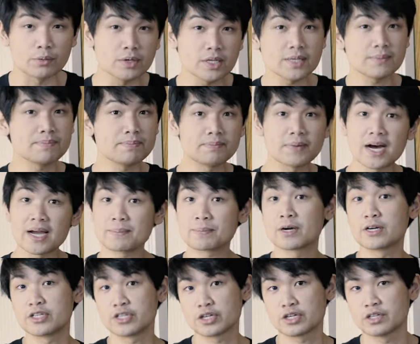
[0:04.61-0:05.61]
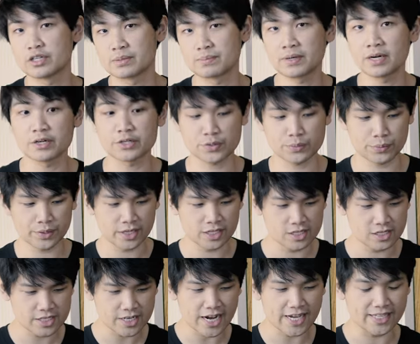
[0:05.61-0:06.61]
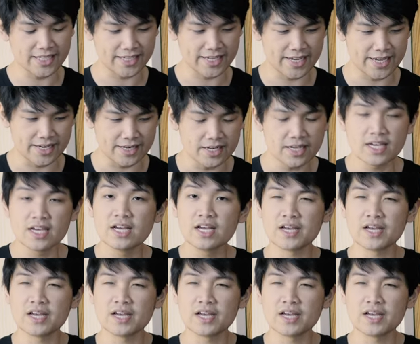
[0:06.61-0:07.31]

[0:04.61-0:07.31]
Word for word: or really my particular approach with dialing in.